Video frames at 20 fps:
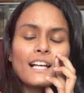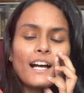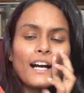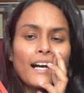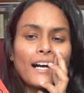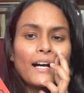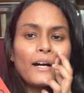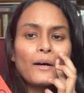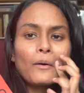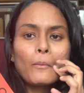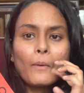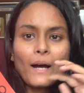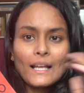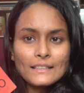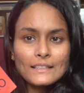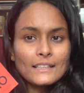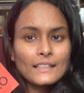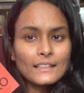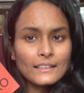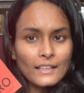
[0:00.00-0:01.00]

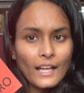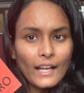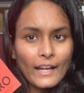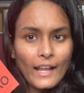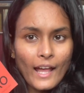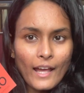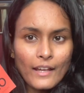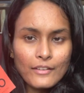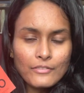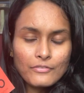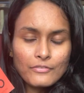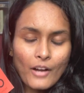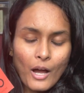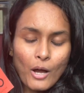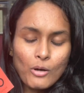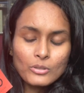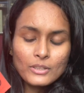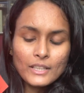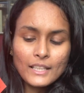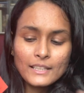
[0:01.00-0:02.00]
One thing that I
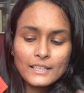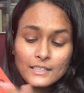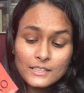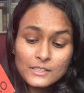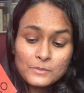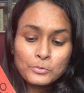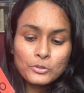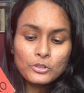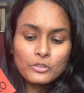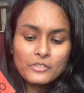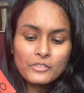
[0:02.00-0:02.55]
found in this book,